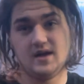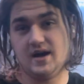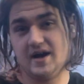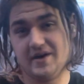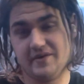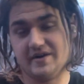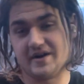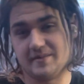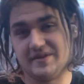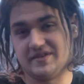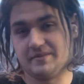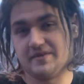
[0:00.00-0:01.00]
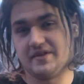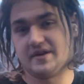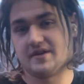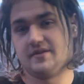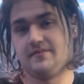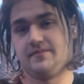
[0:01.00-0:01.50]
I would recommend some
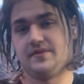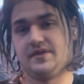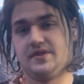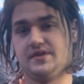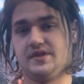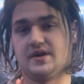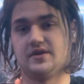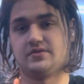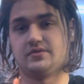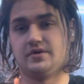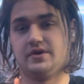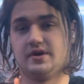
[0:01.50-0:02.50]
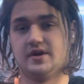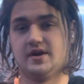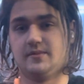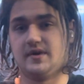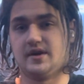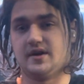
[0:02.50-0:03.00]
thick. Thick is really good at
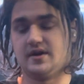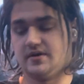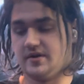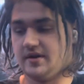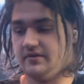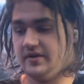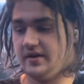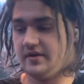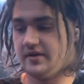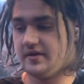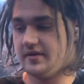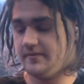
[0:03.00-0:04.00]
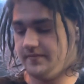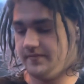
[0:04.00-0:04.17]
making your knife sound like that.